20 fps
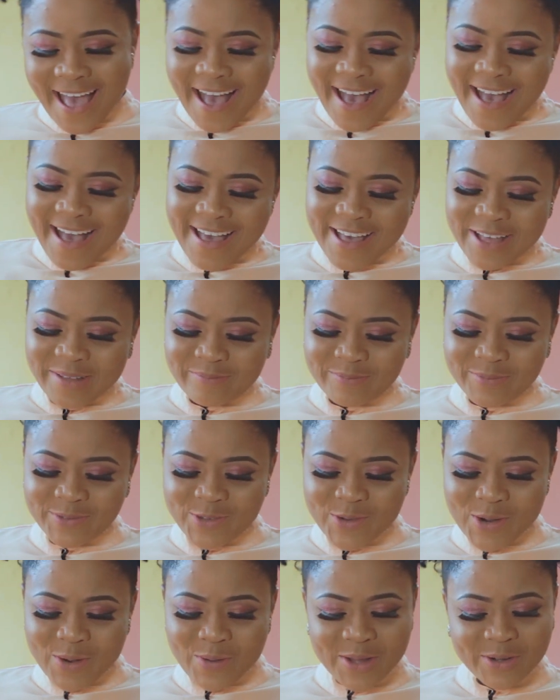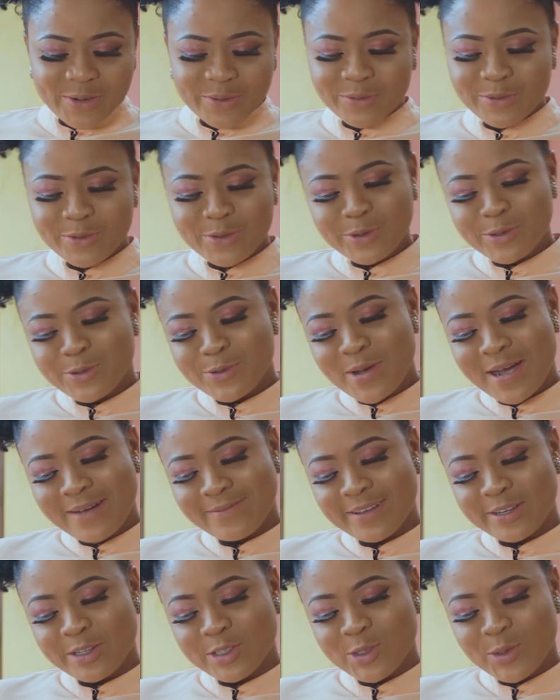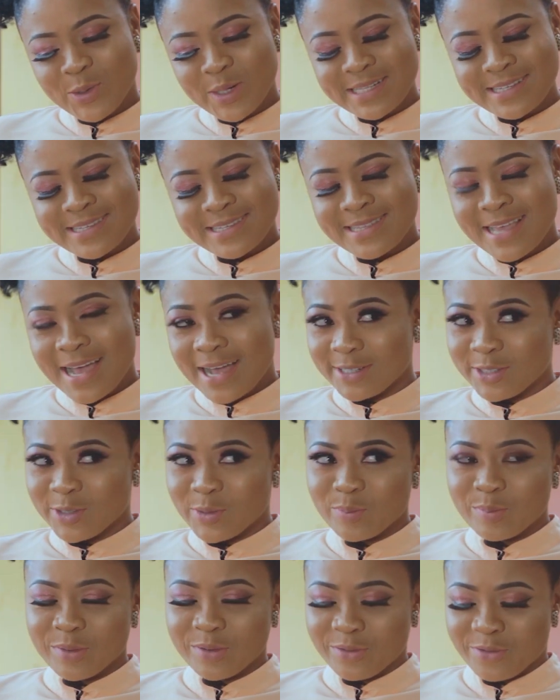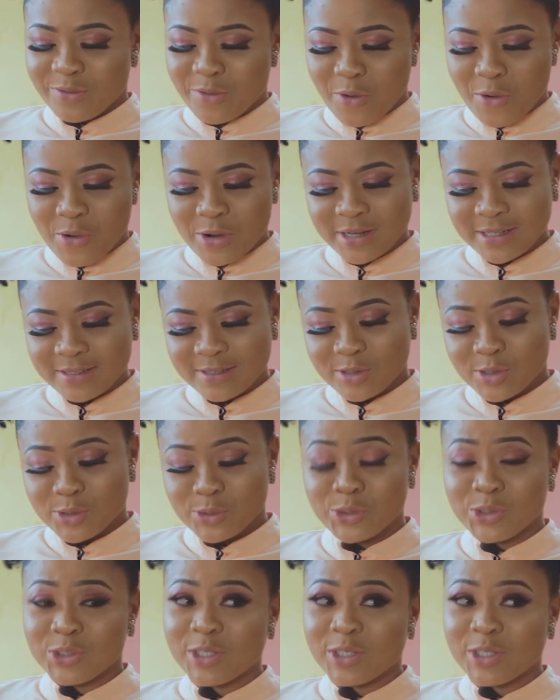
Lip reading: You are one of those who have enjoyed stardom before social